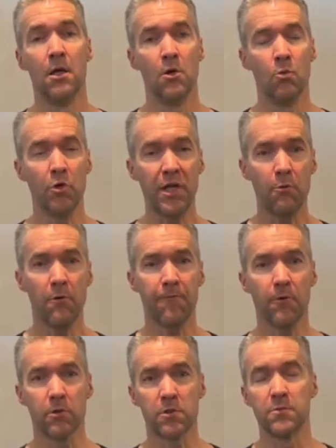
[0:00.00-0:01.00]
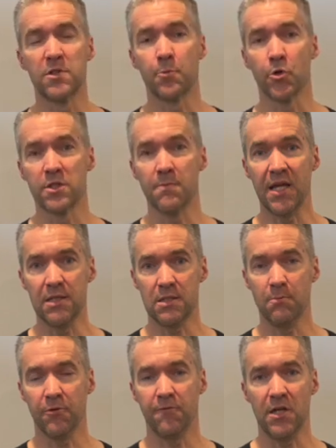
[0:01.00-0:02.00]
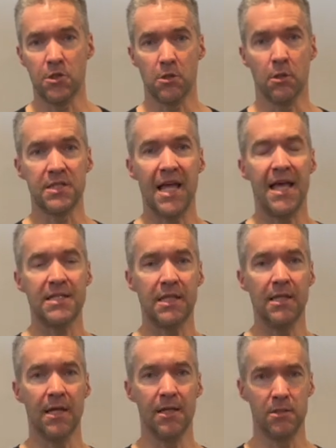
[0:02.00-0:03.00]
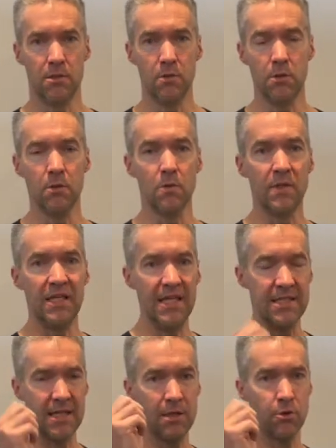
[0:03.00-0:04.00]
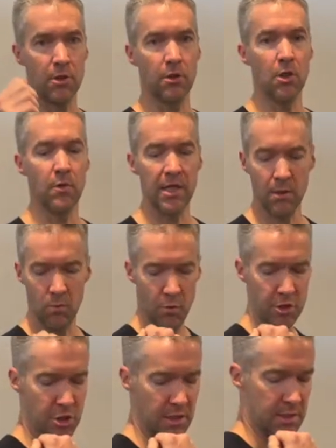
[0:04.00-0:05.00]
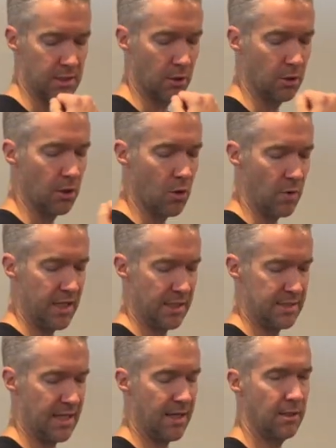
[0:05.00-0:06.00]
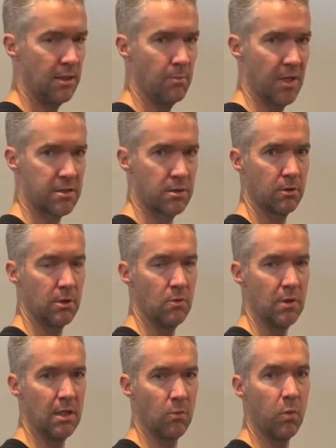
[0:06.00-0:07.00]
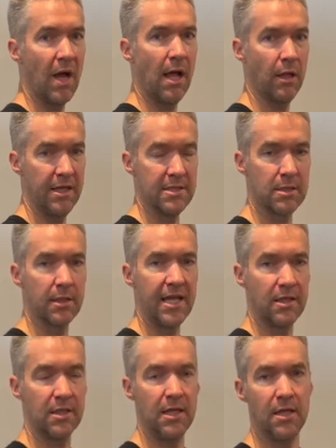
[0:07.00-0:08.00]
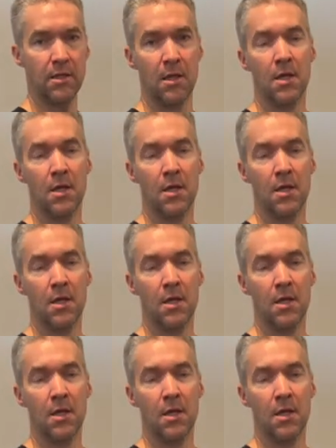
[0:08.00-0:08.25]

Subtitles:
We'll get referrals from sports medicine professionals asking us to do eccentric loading, which is loading a tendon and muscle unit while it's lengthening,